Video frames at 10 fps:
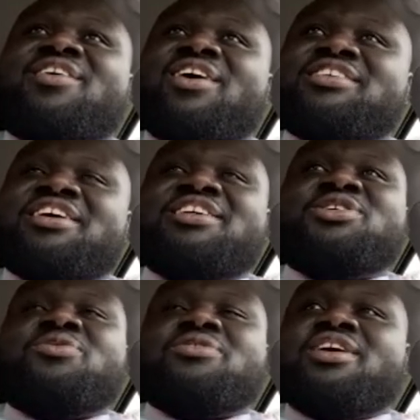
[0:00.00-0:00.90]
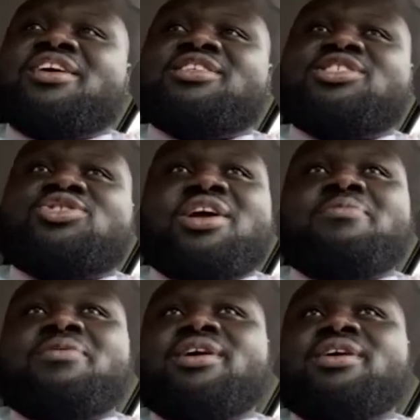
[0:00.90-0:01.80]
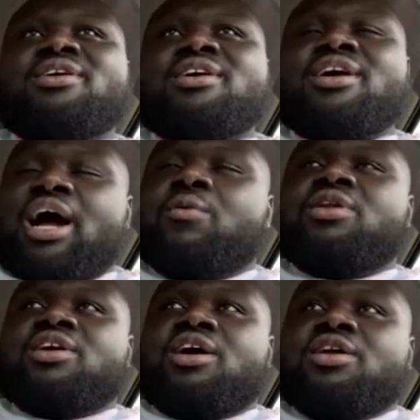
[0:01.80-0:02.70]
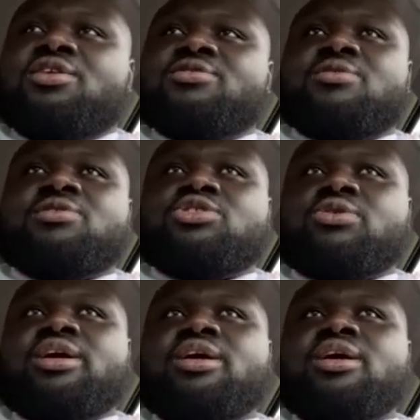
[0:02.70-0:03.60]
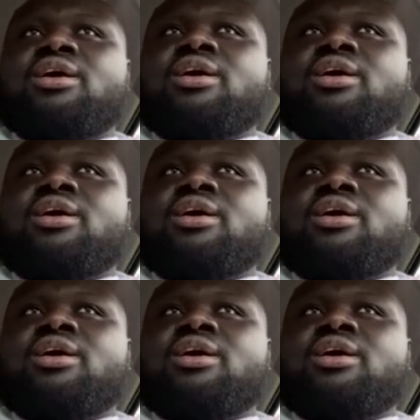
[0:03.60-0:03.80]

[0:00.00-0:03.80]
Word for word: Crazy thing is, you would think it's Trey, but I would love to do something with Trey.